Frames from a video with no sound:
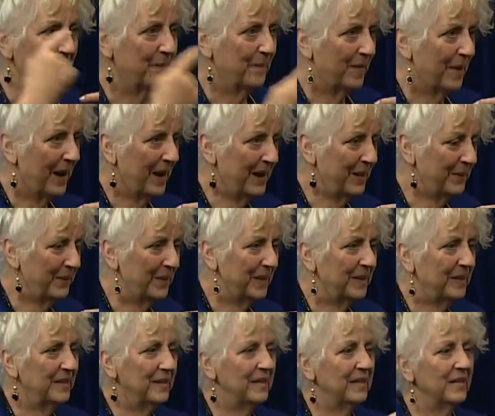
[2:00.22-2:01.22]
My
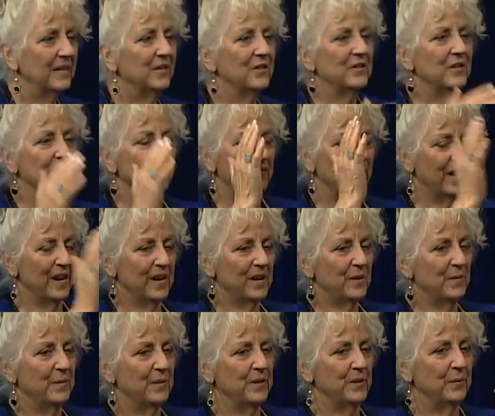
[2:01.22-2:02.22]
opinion is the veil
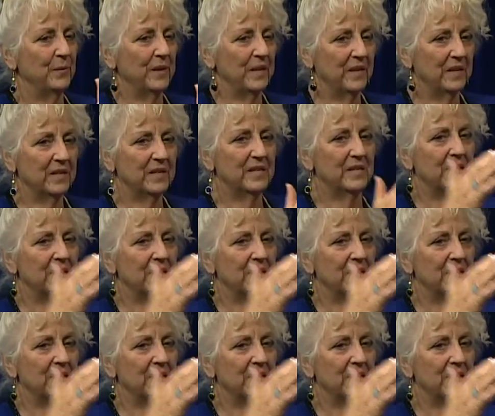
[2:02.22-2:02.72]
between this